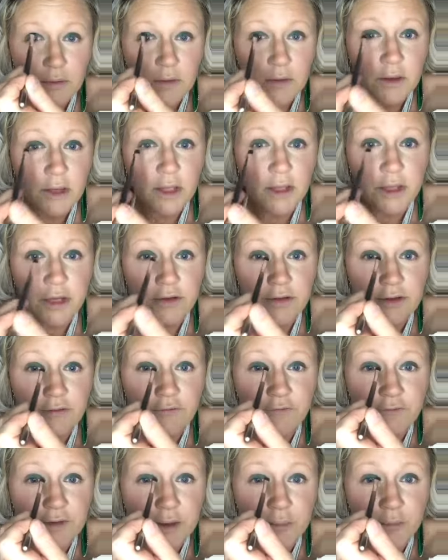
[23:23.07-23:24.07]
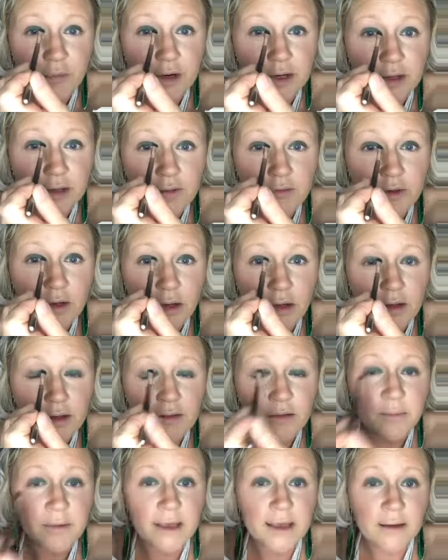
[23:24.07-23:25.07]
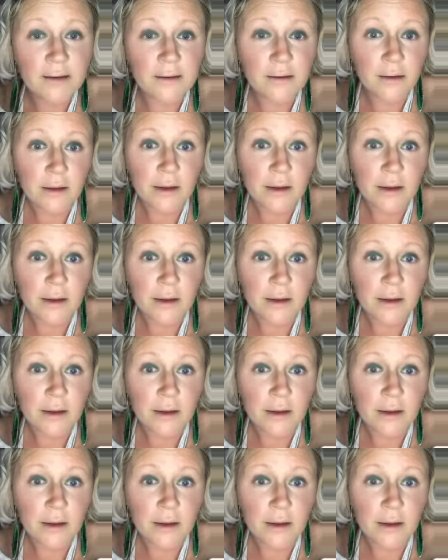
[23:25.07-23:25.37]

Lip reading: Y'all hear that fat pregnant dog in the back?